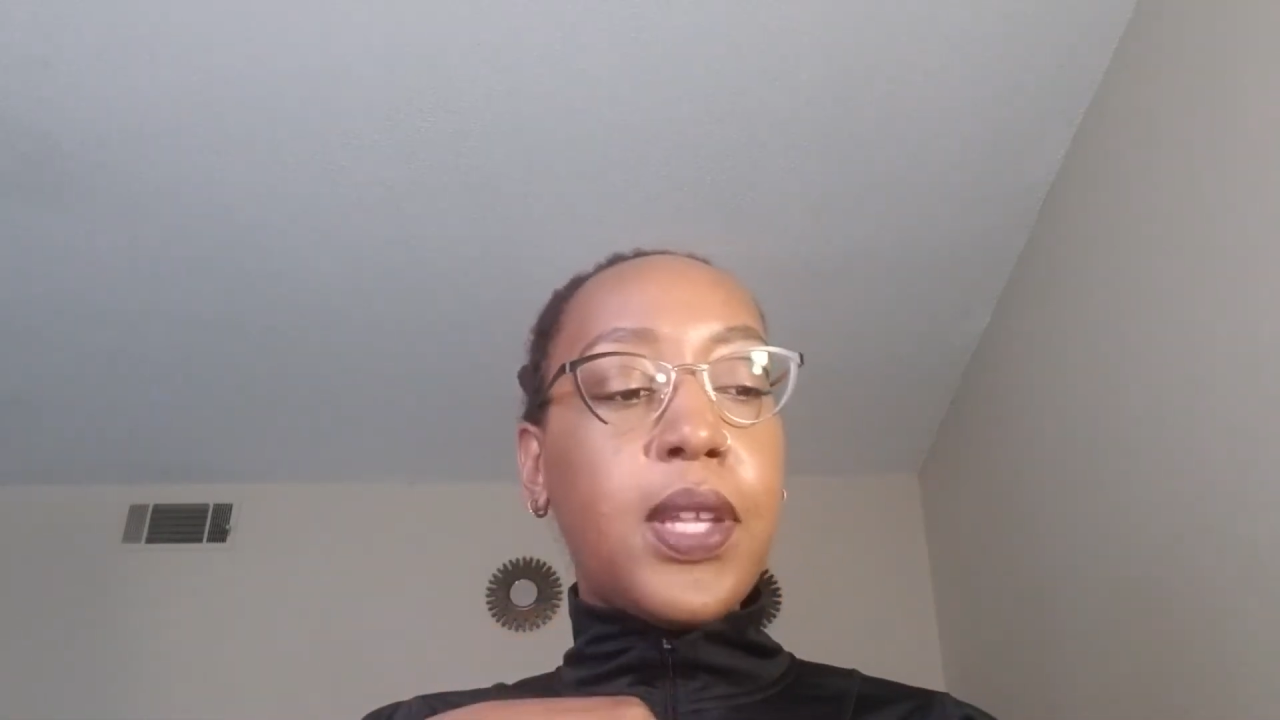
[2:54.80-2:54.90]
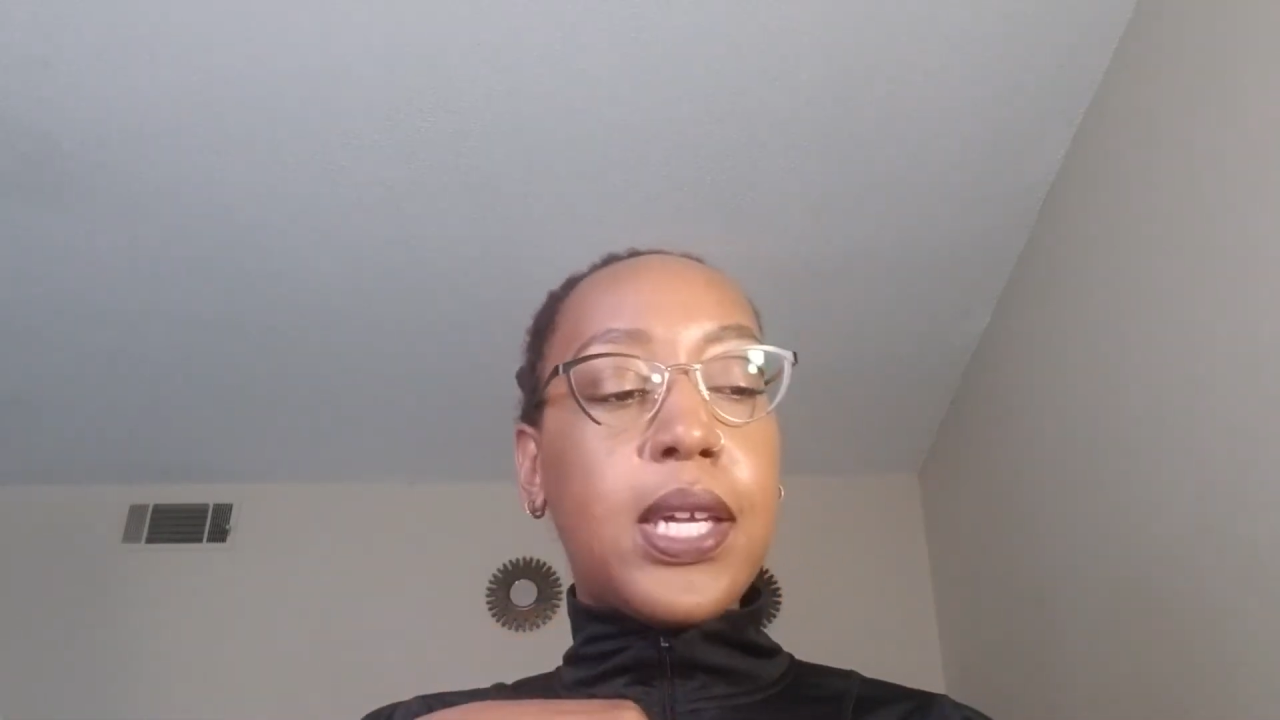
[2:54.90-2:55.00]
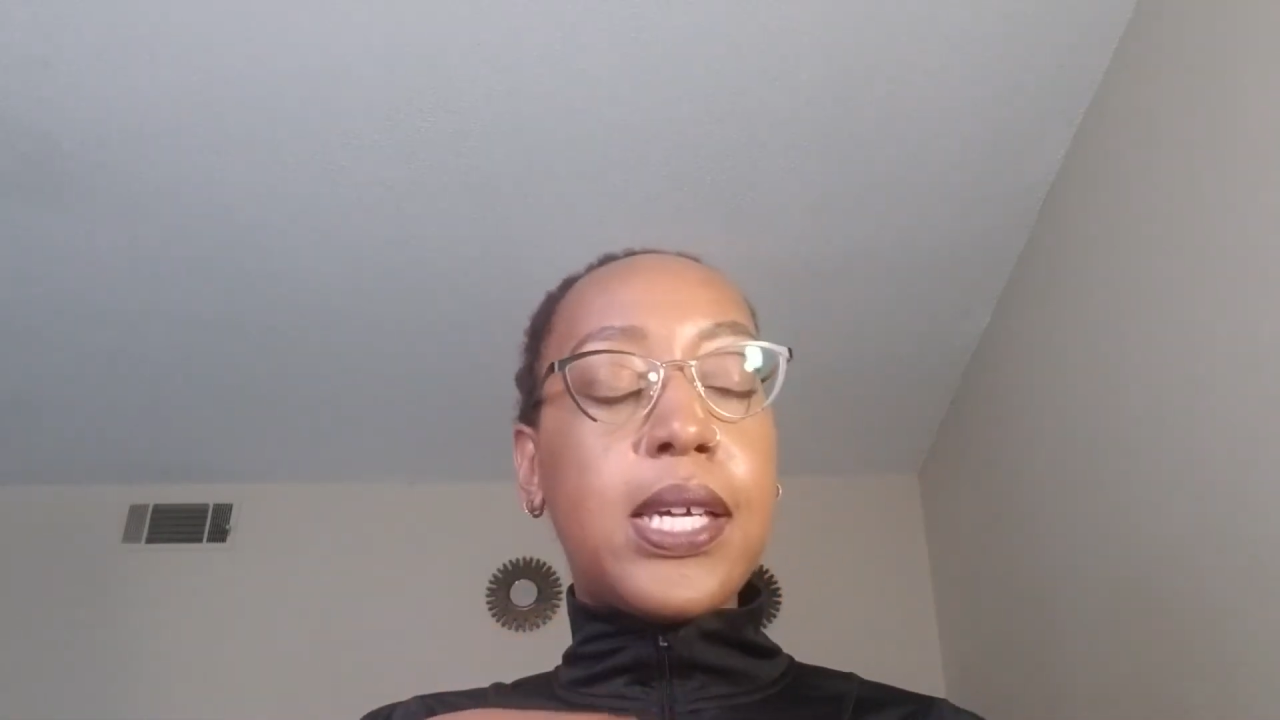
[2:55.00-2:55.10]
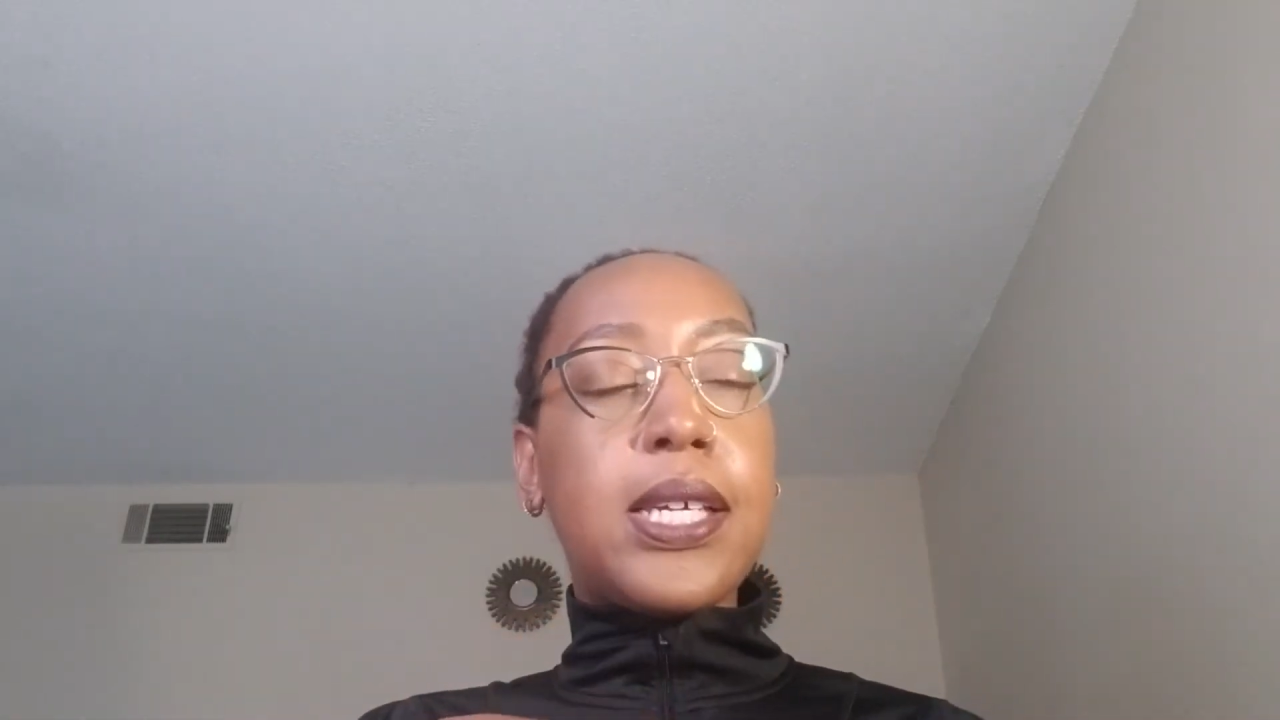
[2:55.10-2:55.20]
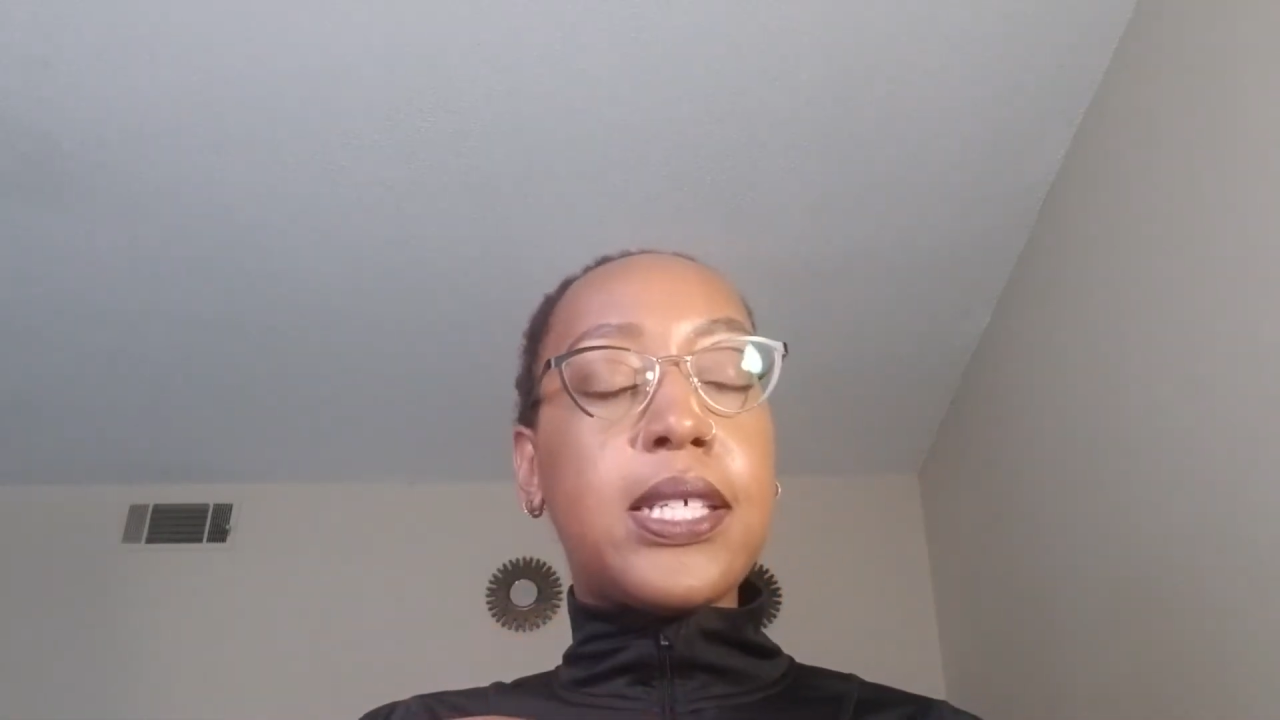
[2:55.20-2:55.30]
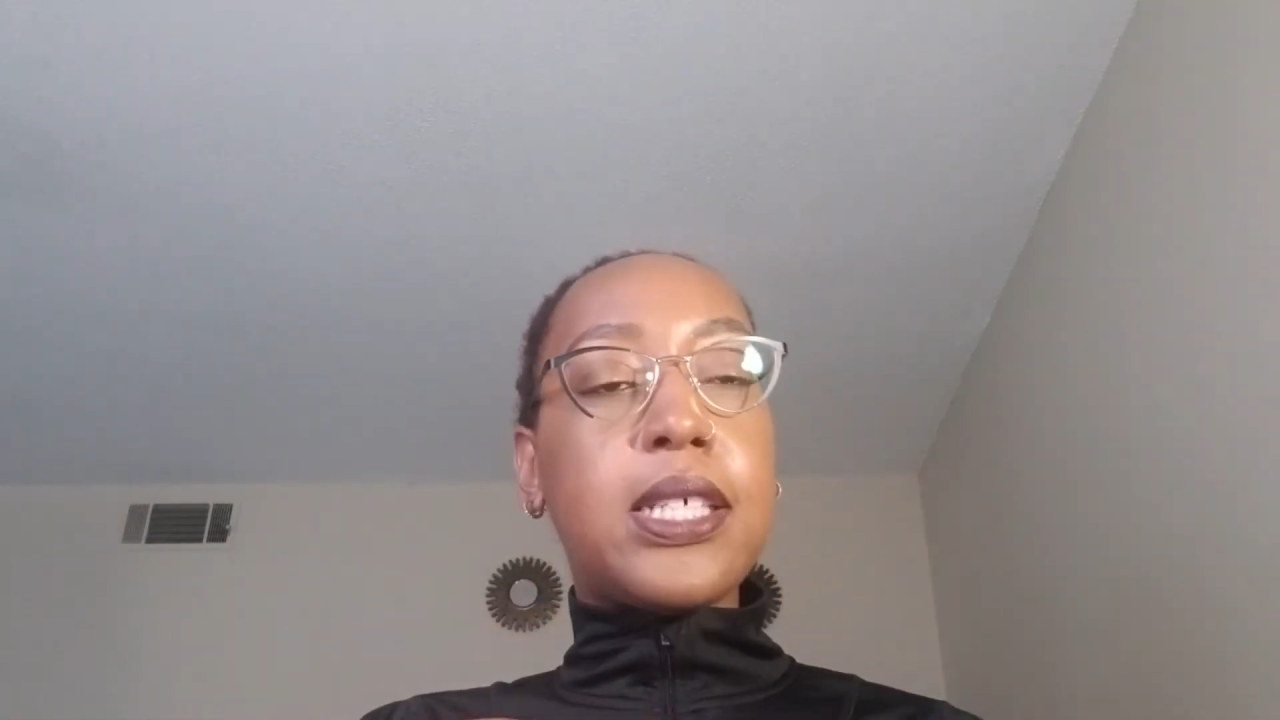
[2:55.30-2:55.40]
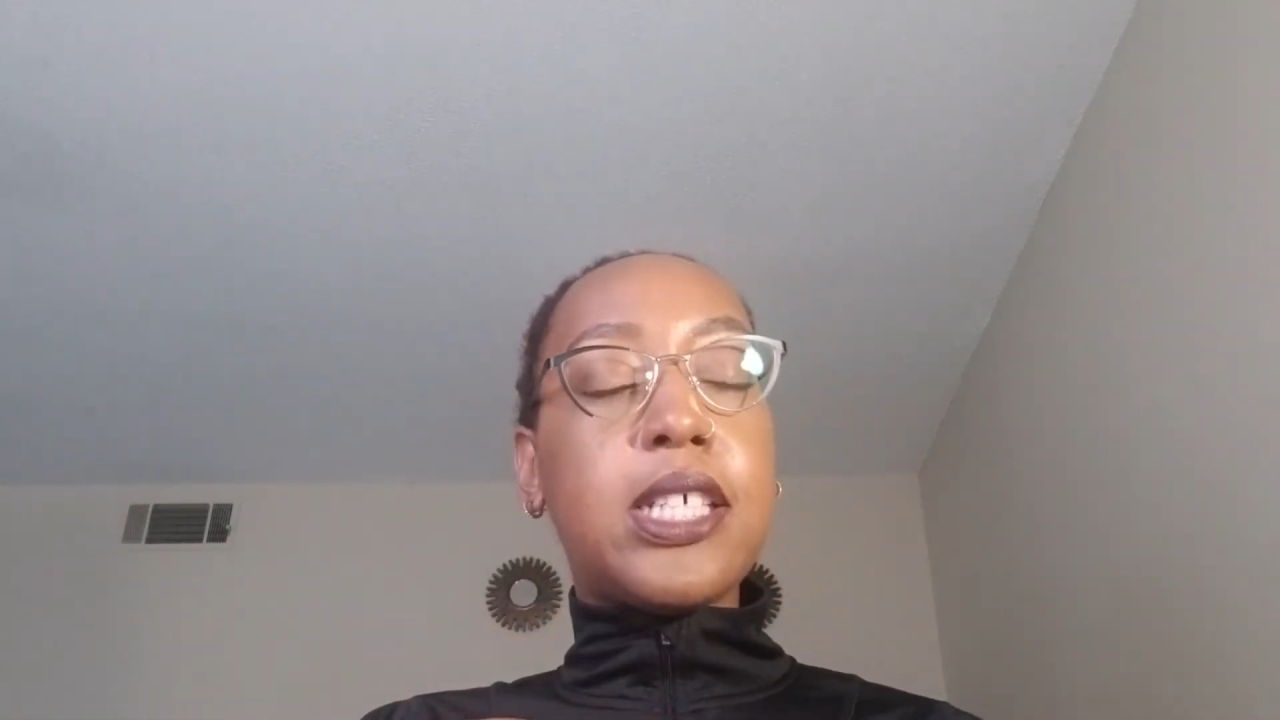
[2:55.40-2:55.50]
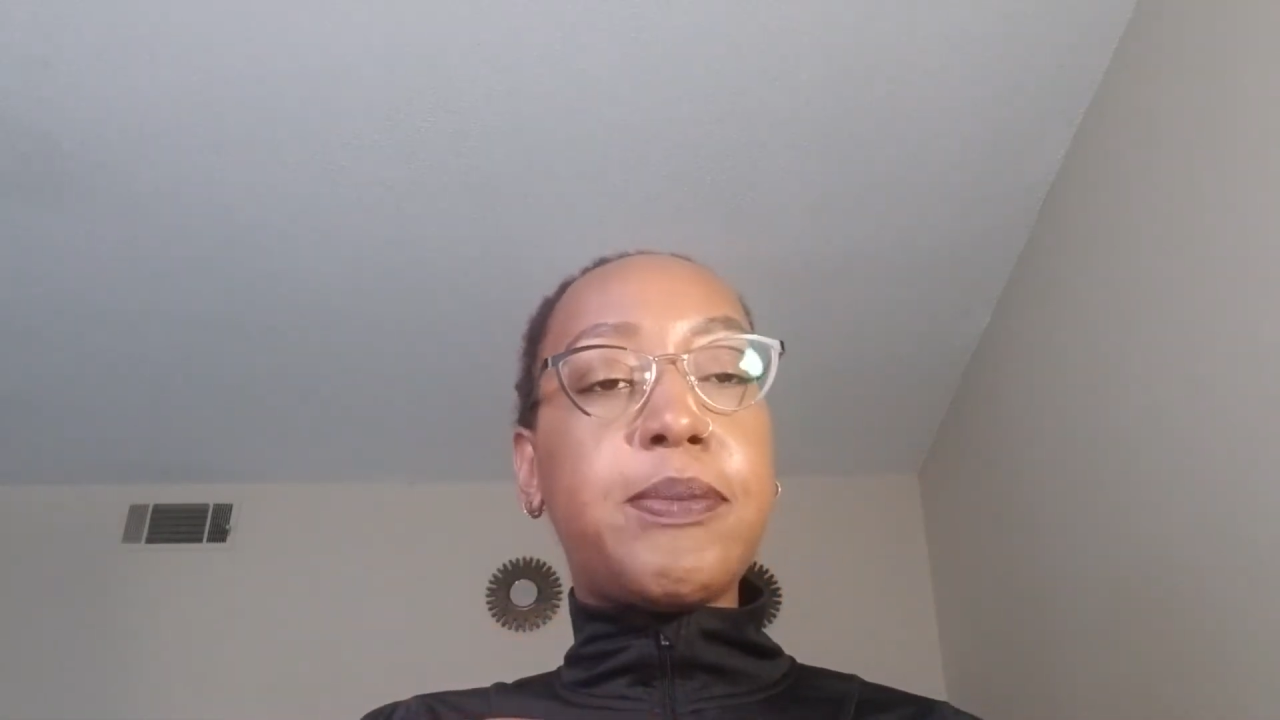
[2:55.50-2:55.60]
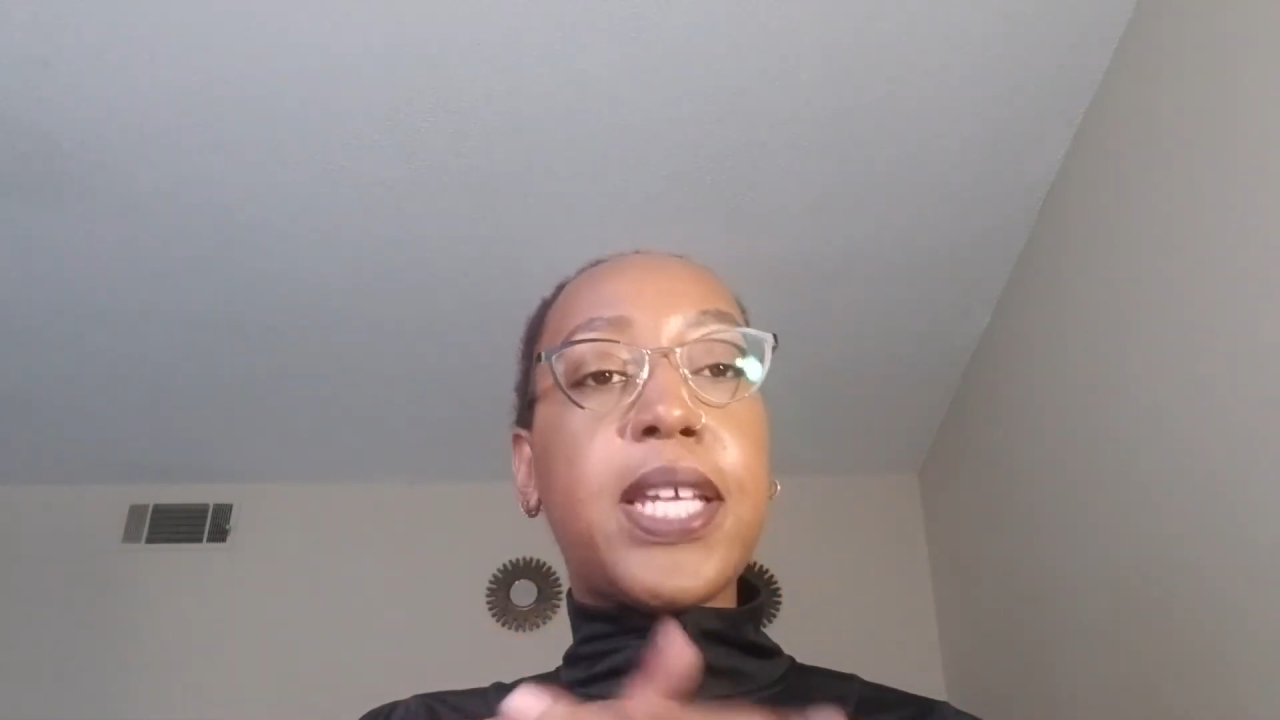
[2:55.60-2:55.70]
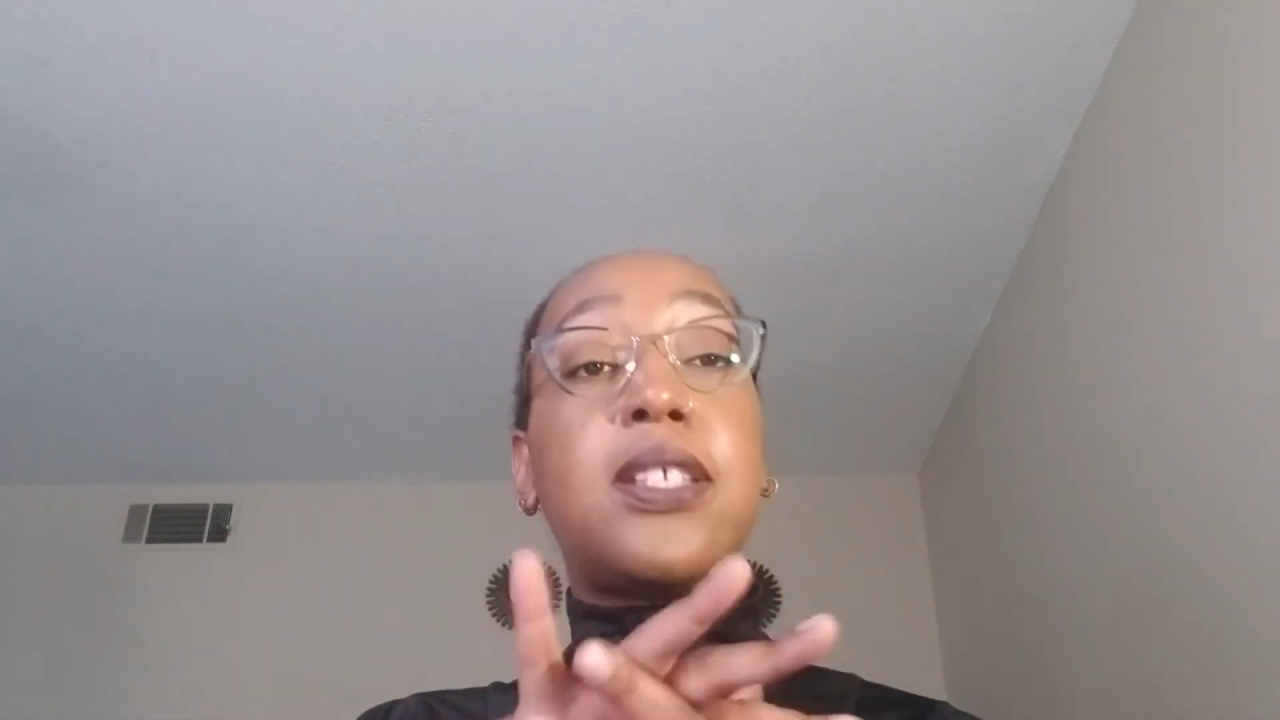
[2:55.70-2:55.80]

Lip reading: And